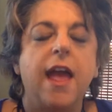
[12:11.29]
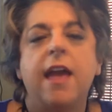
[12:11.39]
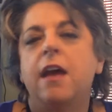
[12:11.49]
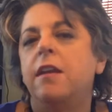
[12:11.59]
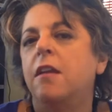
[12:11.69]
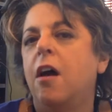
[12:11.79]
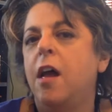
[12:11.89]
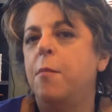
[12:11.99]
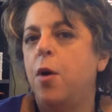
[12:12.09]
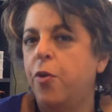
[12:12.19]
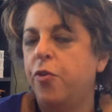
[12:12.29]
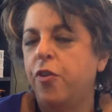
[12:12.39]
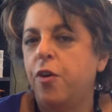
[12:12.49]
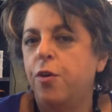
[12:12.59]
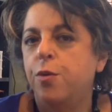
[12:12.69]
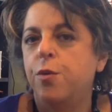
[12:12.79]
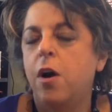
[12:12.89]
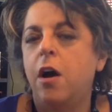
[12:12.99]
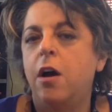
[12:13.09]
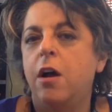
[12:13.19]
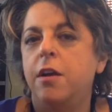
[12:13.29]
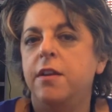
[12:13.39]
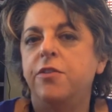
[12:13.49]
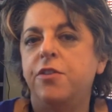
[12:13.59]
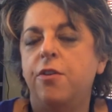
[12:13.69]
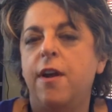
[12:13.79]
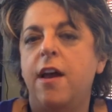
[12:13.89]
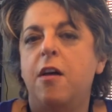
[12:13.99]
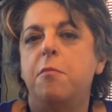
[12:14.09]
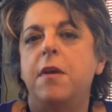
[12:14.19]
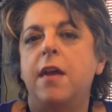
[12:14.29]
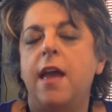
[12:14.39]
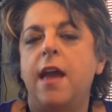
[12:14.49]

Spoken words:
and I'm also on Instagram,